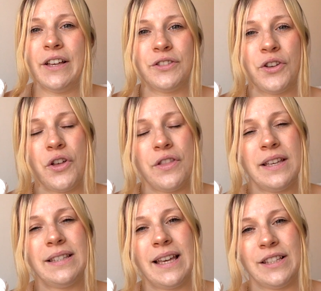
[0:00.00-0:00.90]
So
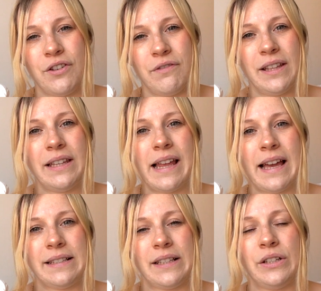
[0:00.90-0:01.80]
this is a really
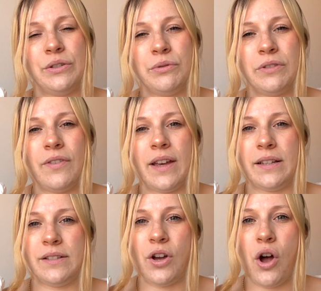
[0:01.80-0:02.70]
nice loose
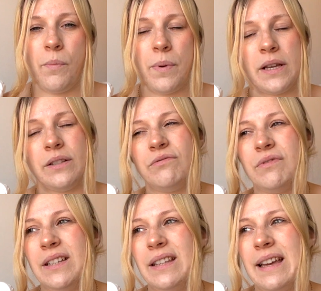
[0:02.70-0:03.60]
fitting top. It's
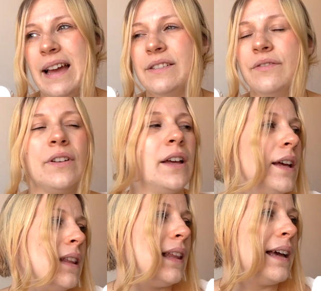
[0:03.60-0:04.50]
really kind of
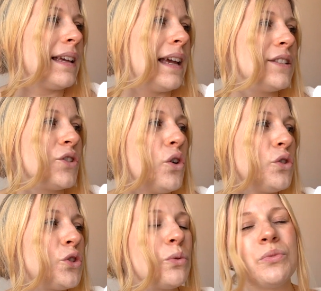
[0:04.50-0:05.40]
like, it's got
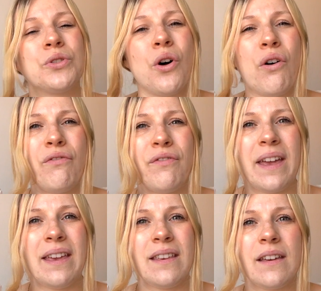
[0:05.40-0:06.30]
some sort of
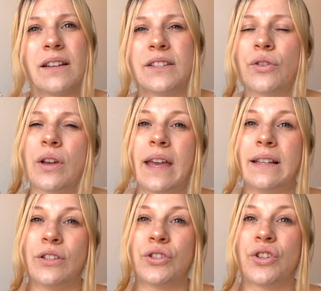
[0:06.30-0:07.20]
fit. You can tuck it
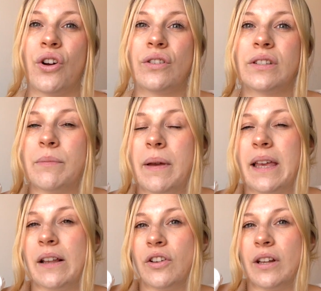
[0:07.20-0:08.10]
into shorts to make
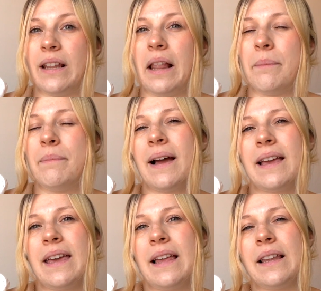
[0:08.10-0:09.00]
it look a little like
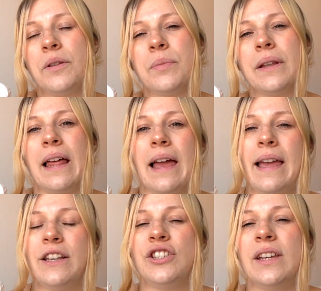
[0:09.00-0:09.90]
baggy, a little bit like
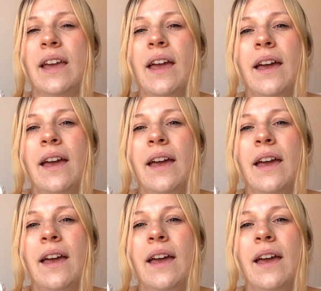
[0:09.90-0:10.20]
edgy.